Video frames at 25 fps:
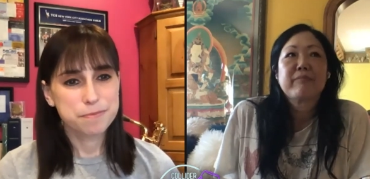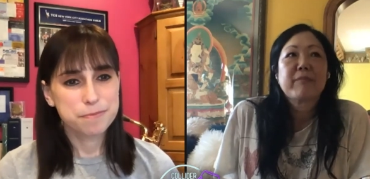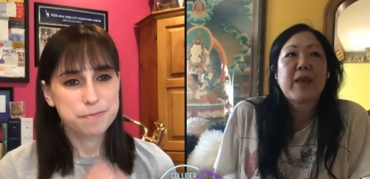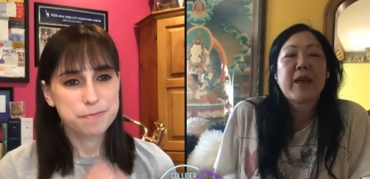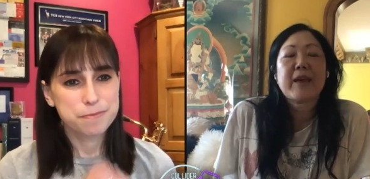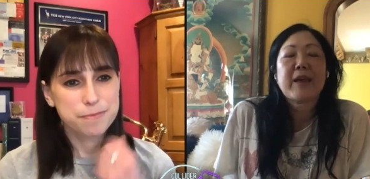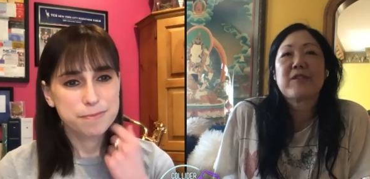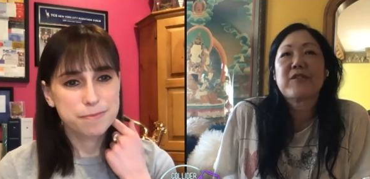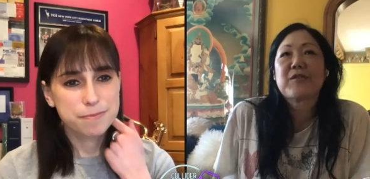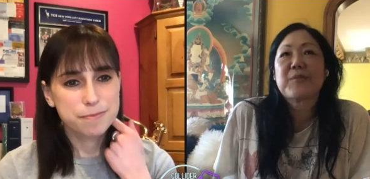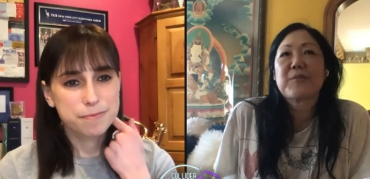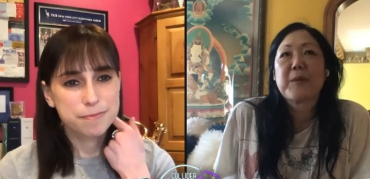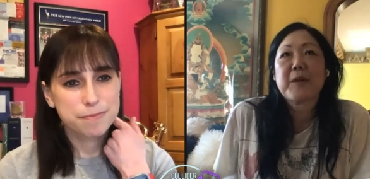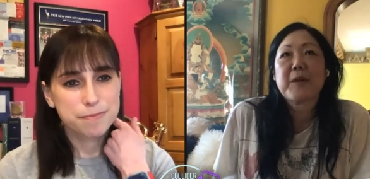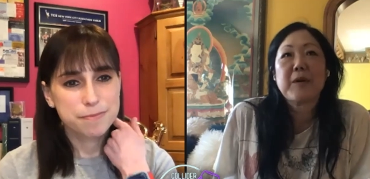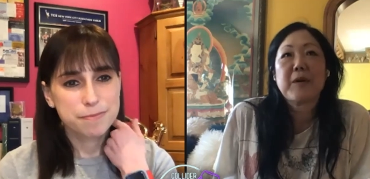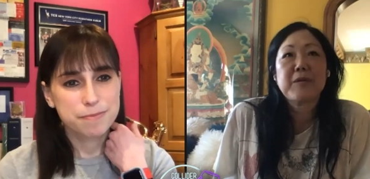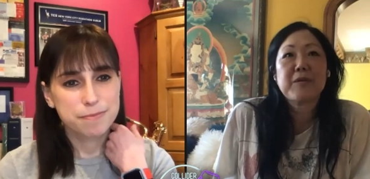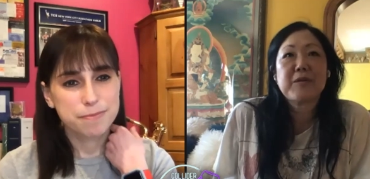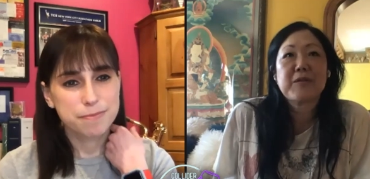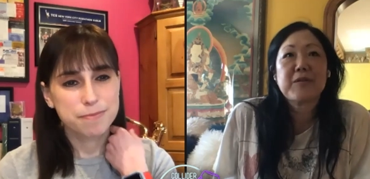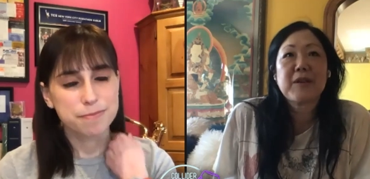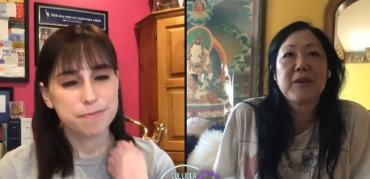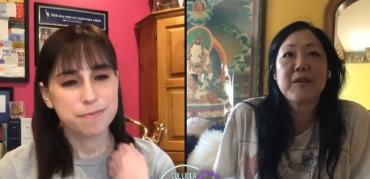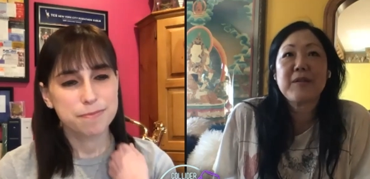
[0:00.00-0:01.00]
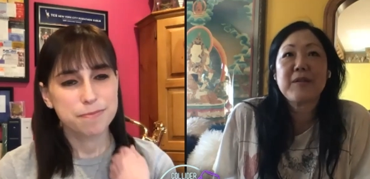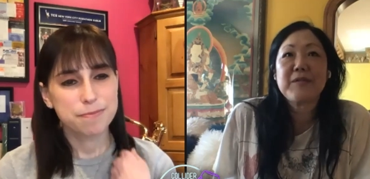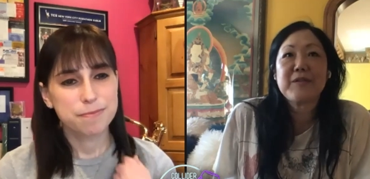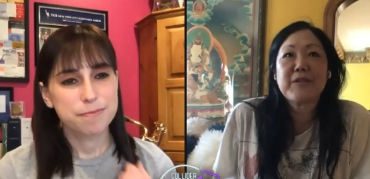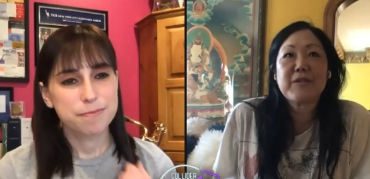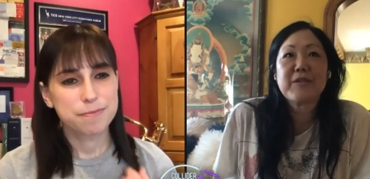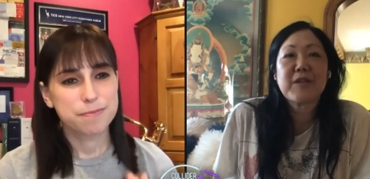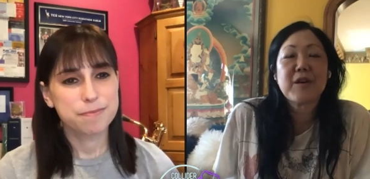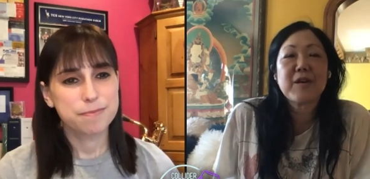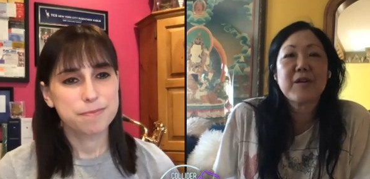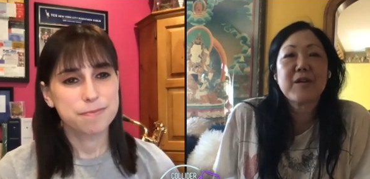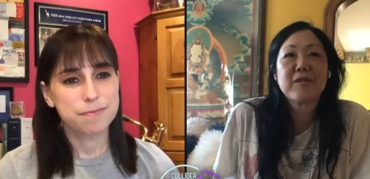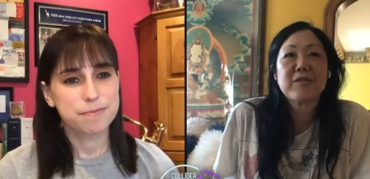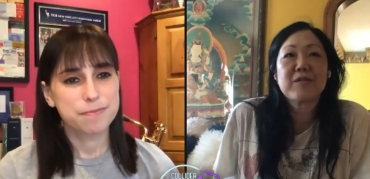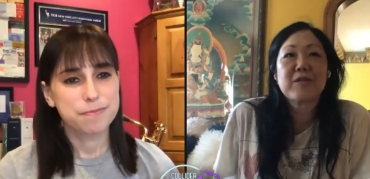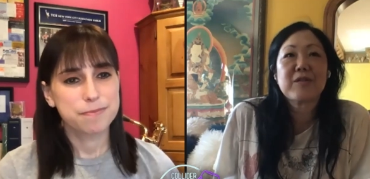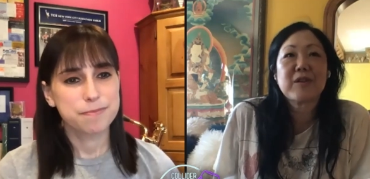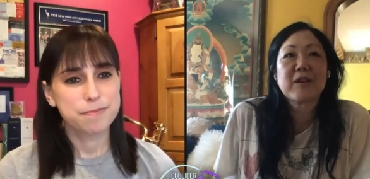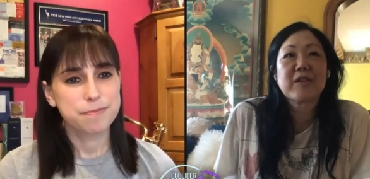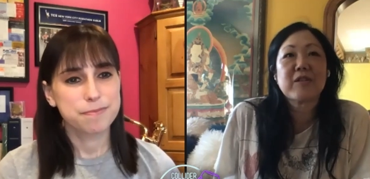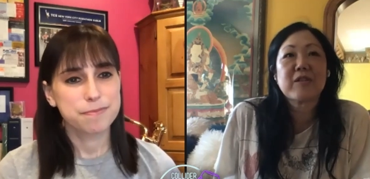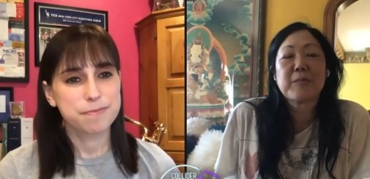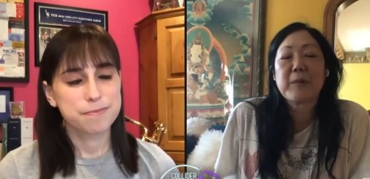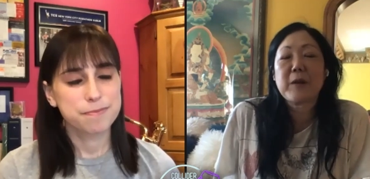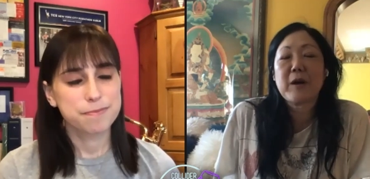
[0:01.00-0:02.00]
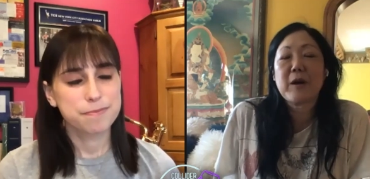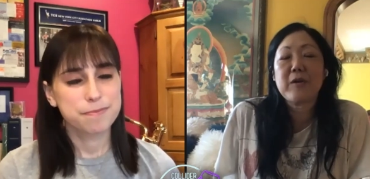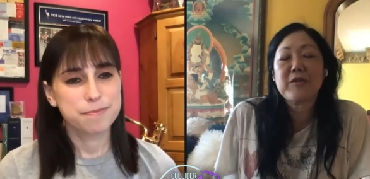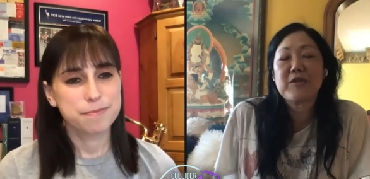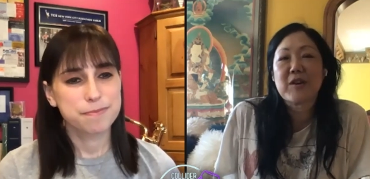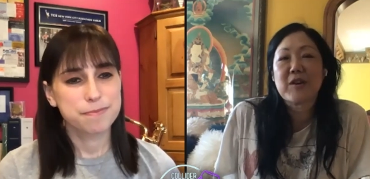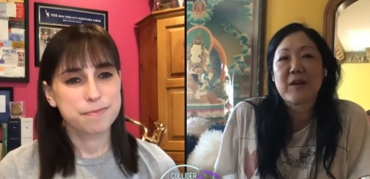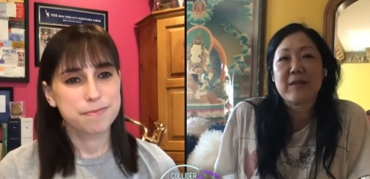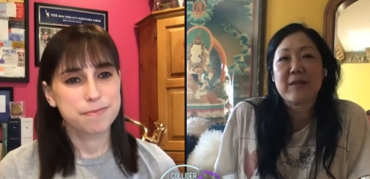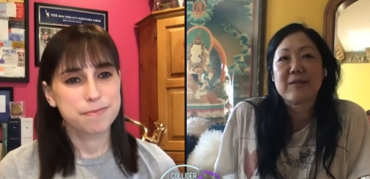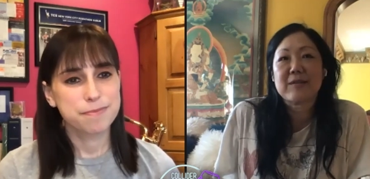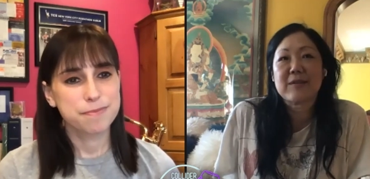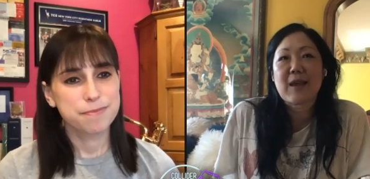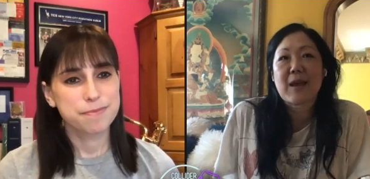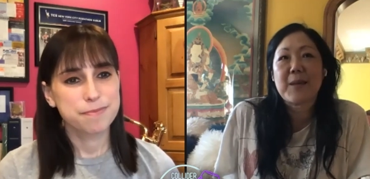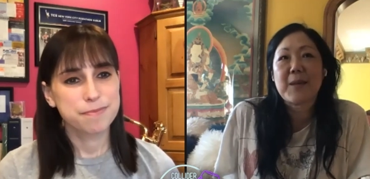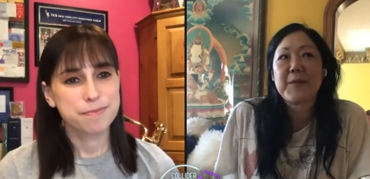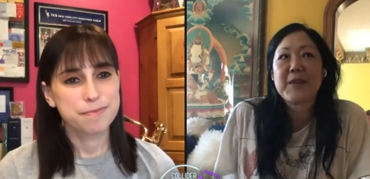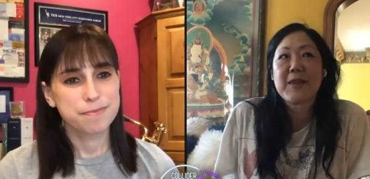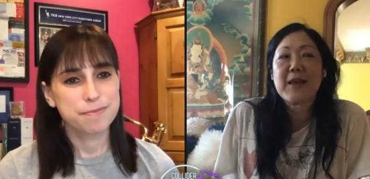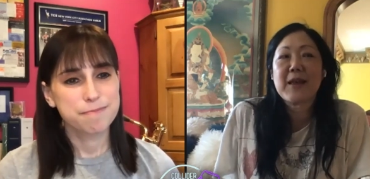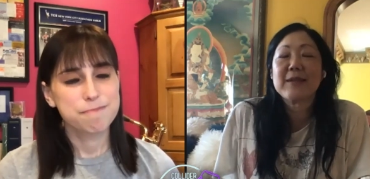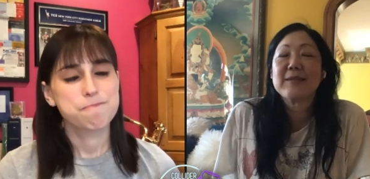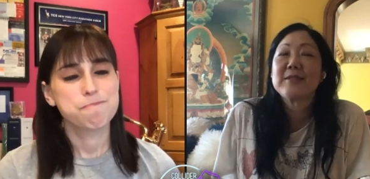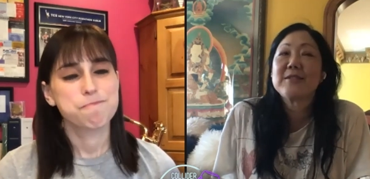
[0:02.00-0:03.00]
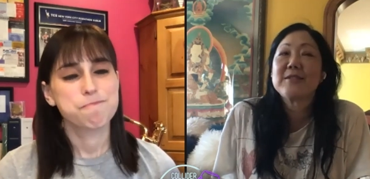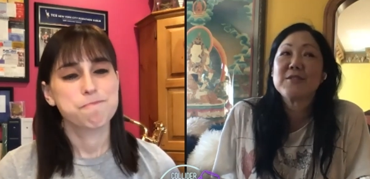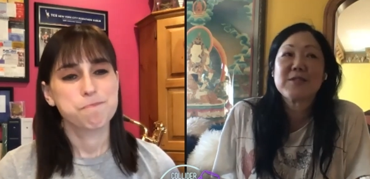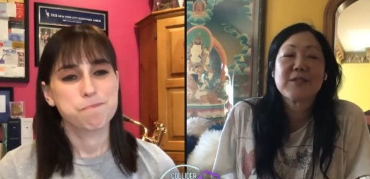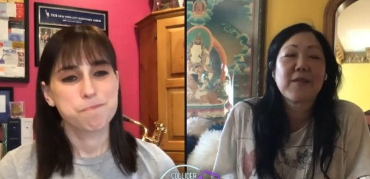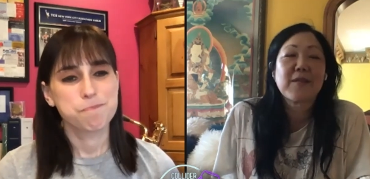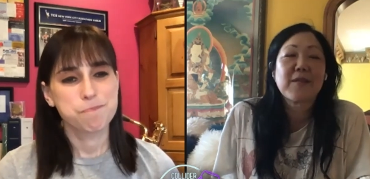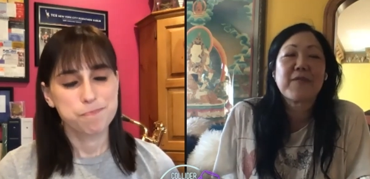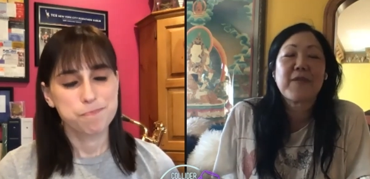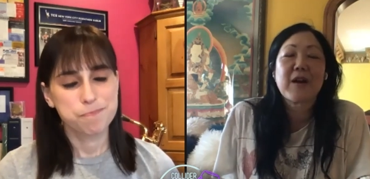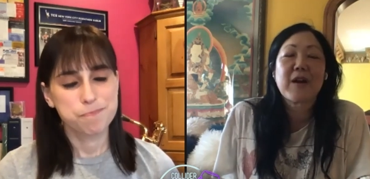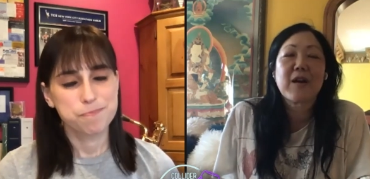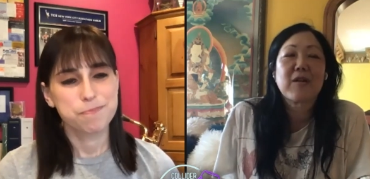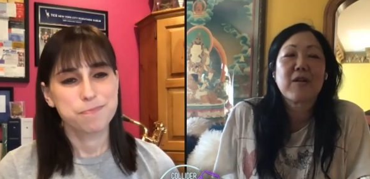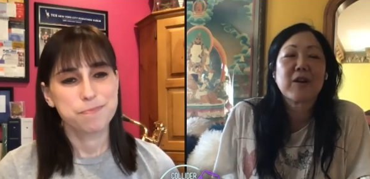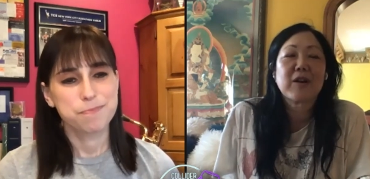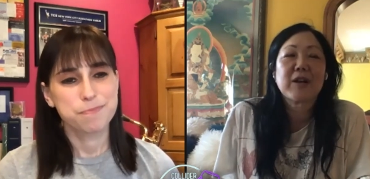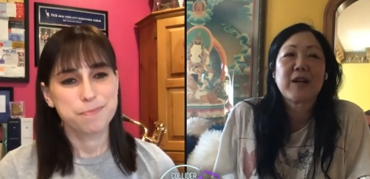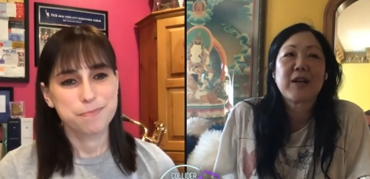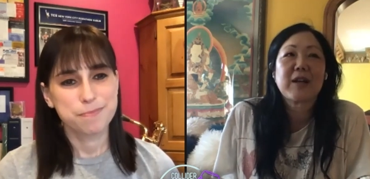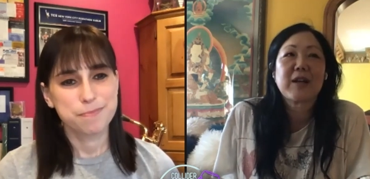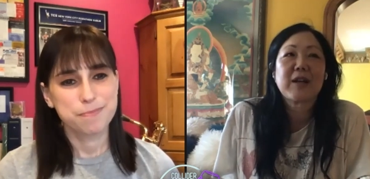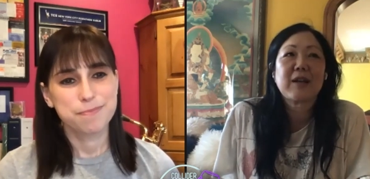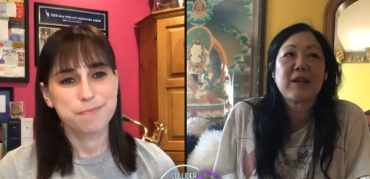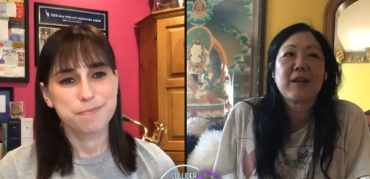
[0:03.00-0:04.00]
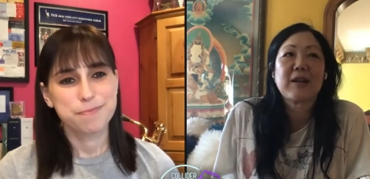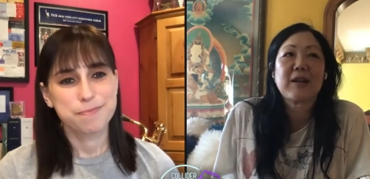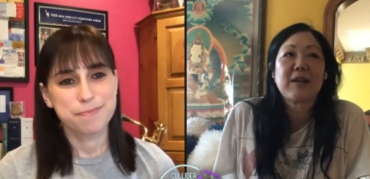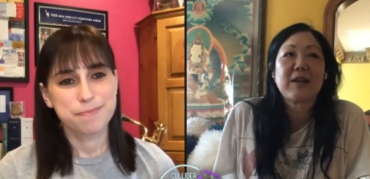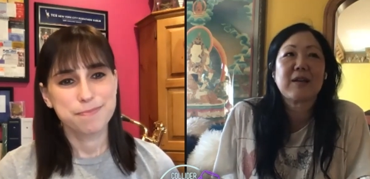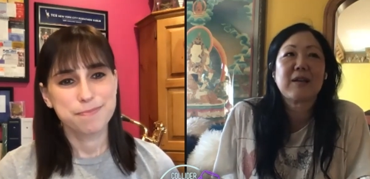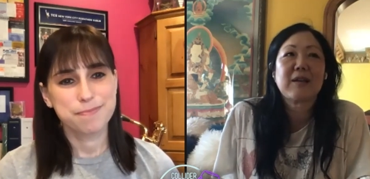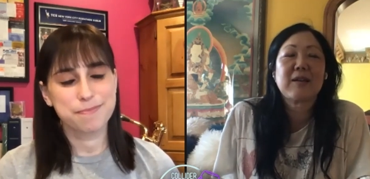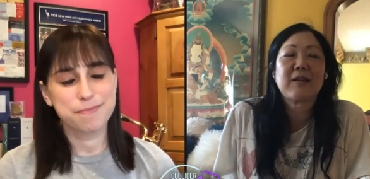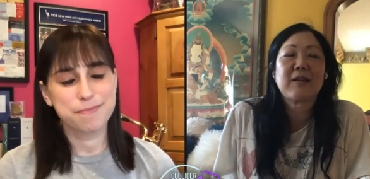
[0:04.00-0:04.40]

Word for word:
Speaker 1: explosives, there's explosions. I mean, that's just a very